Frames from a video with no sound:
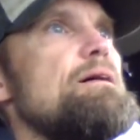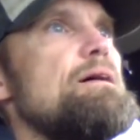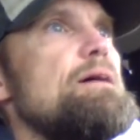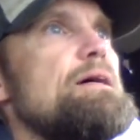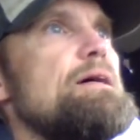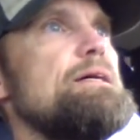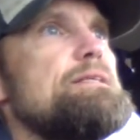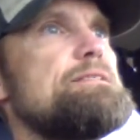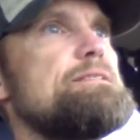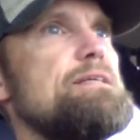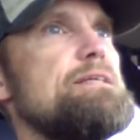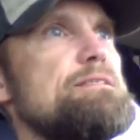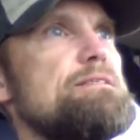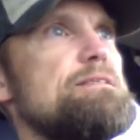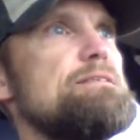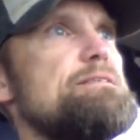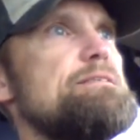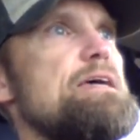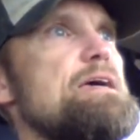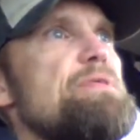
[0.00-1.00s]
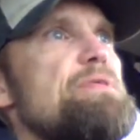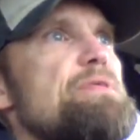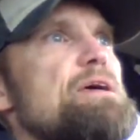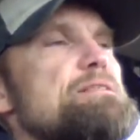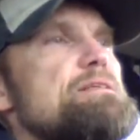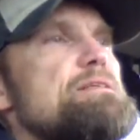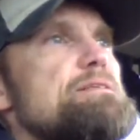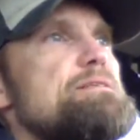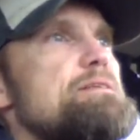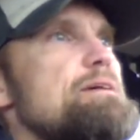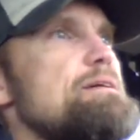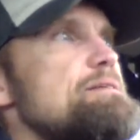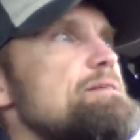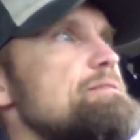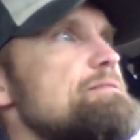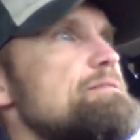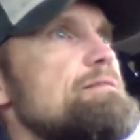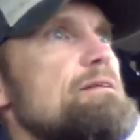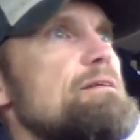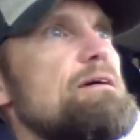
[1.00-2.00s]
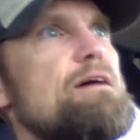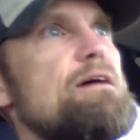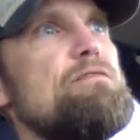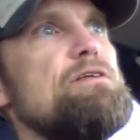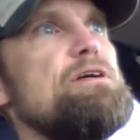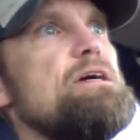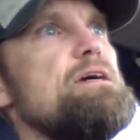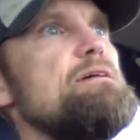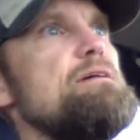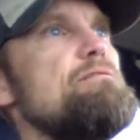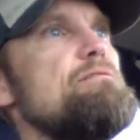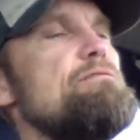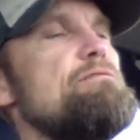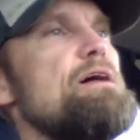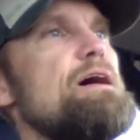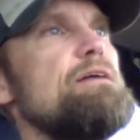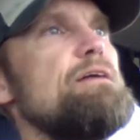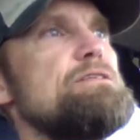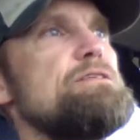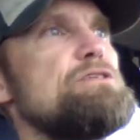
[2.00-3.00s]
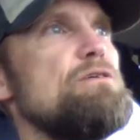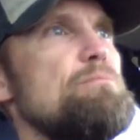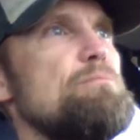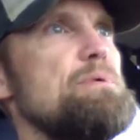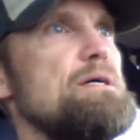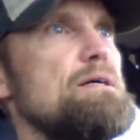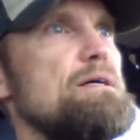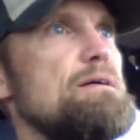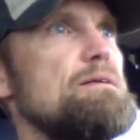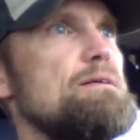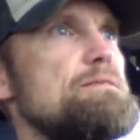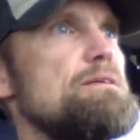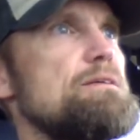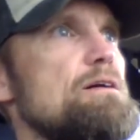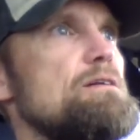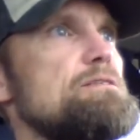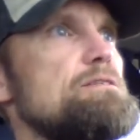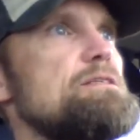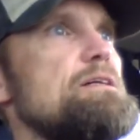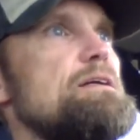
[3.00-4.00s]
It says the same thing. It says, every valley shall be exalted,